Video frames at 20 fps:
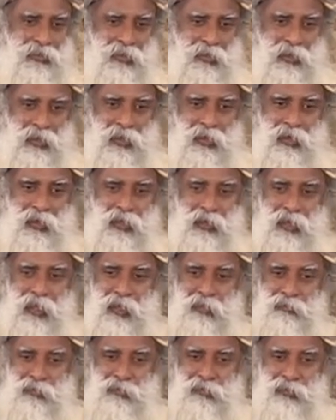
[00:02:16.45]
Hell and
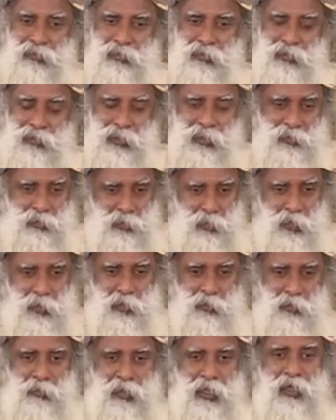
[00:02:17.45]
heaven is
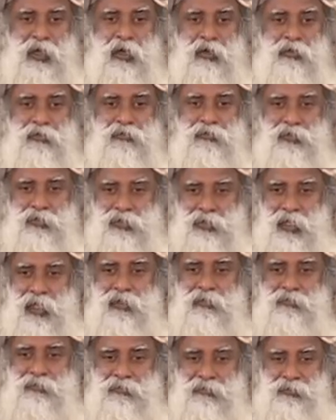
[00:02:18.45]
what you make out of
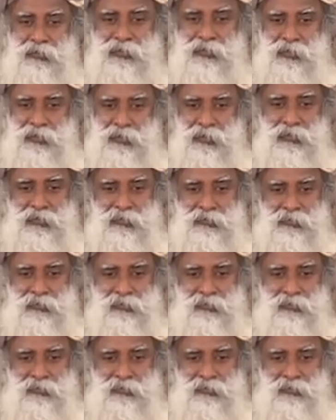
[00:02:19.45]
yourself, isn't it?